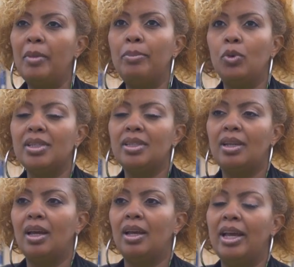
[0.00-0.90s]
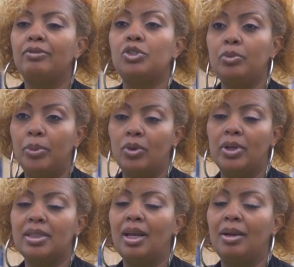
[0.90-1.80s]
My boys and I have two
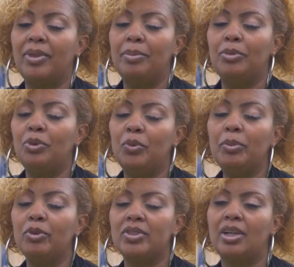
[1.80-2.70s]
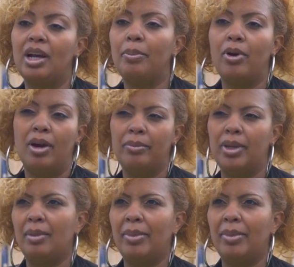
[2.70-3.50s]
boys. We moved into our apartment